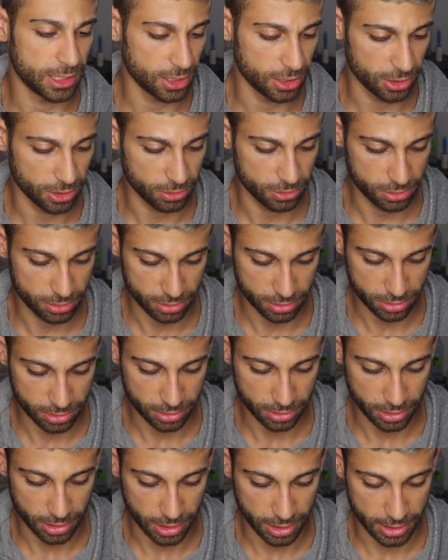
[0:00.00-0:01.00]
I don't know.
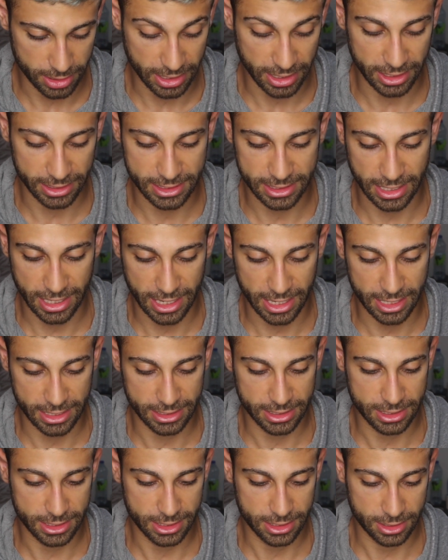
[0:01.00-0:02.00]
And then it
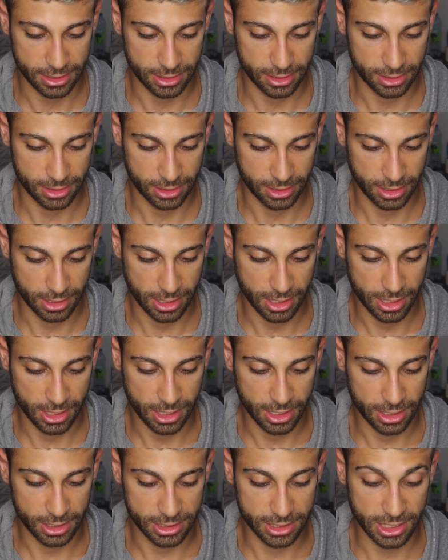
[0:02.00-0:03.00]
says,
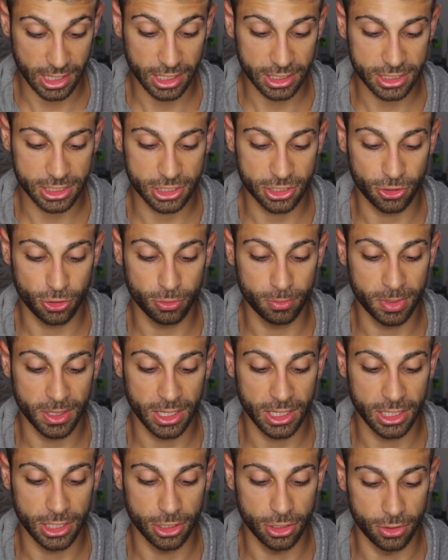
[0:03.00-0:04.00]
sucks to
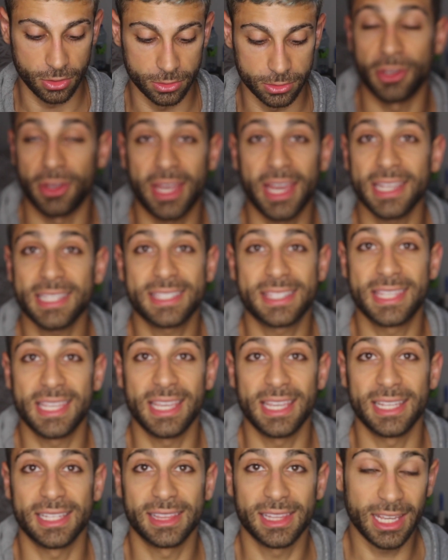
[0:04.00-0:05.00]
be you. So I guess
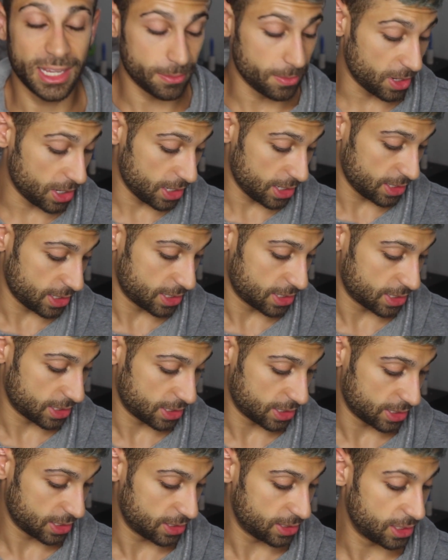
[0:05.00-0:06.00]
the Ligma
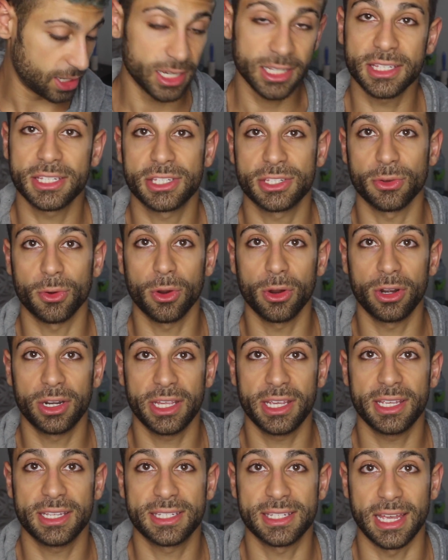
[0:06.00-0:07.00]
Nuts
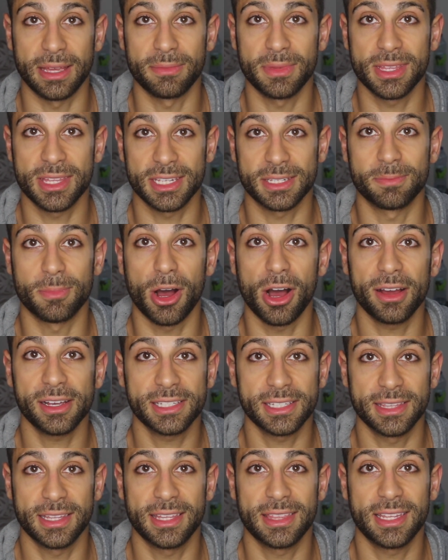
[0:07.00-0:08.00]
sorority sent me this
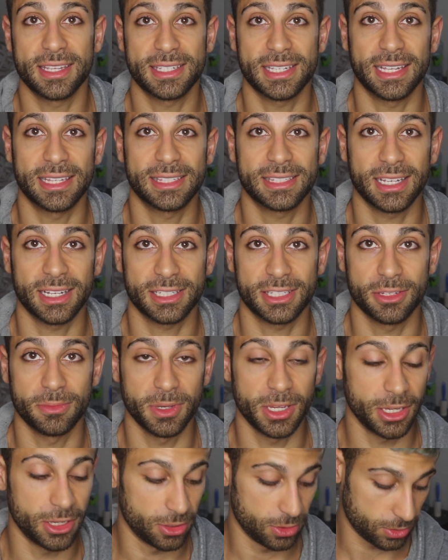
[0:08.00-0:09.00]
box and then they said, sucks to
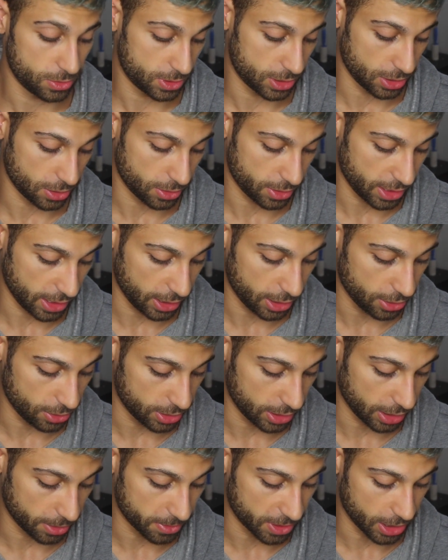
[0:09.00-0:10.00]
be you. So thank you,
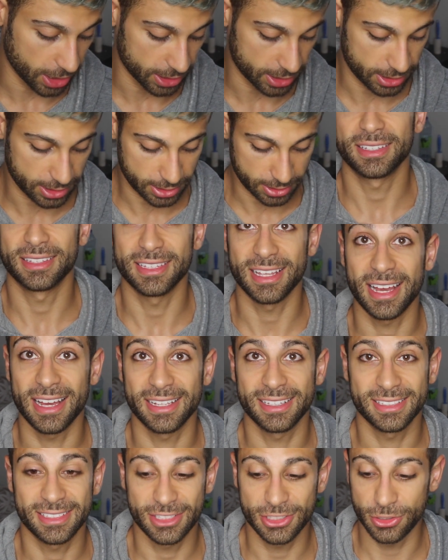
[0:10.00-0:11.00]
Ligma Nuts.
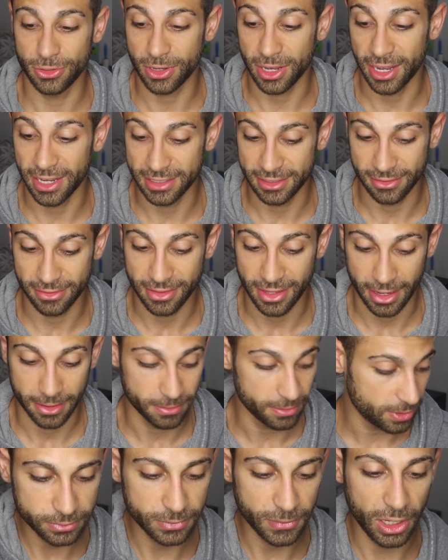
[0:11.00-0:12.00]
Not too kind of
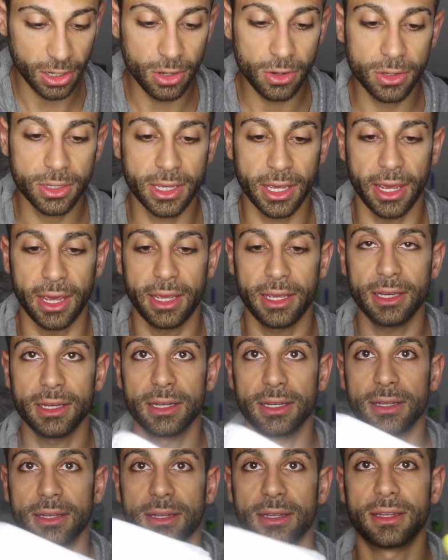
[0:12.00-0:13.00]
them. Okay.
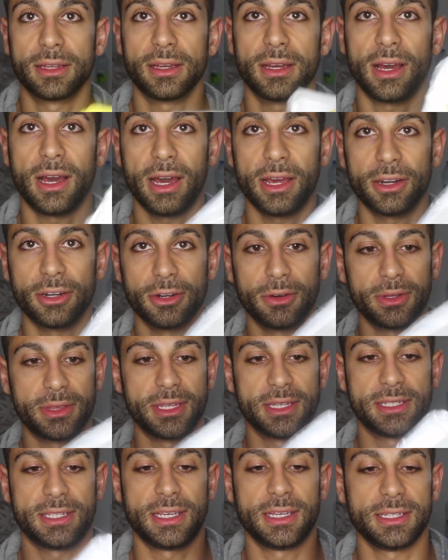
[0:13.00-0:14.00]
I don't know what
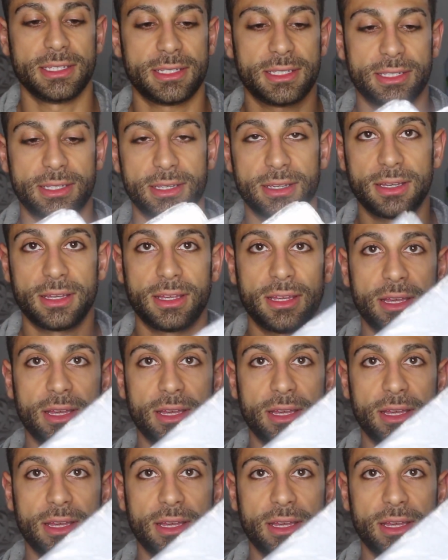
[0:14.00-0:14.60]
this is.